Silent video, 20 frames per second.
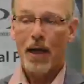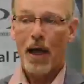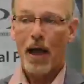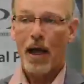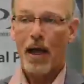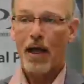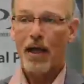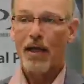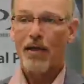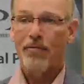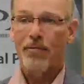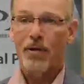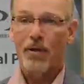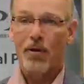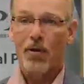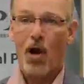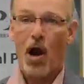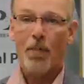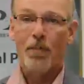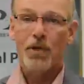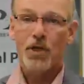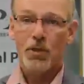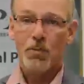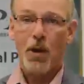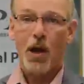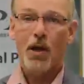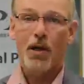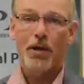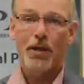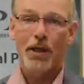if the crop is
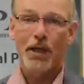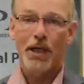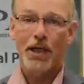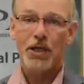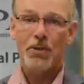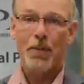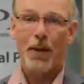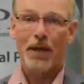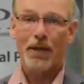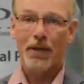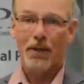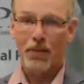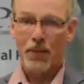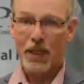smaller than expected,